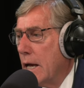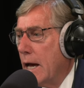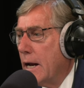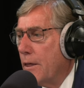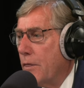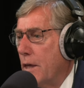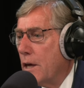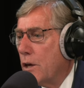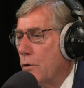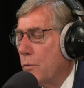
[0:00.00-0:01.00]
And I
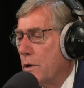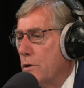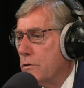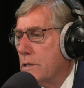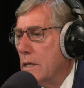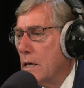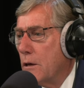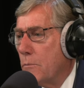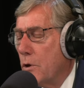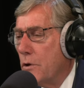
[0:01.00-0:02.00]
think when you see
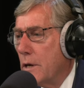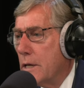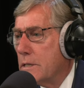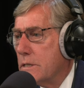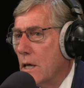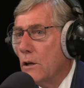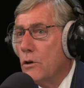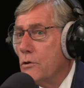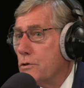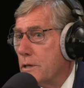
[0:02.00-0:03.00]
communities that
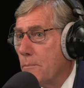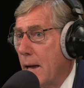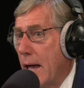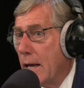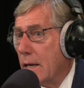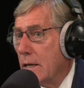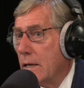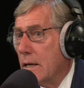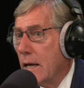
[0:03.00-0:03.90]
lose a bank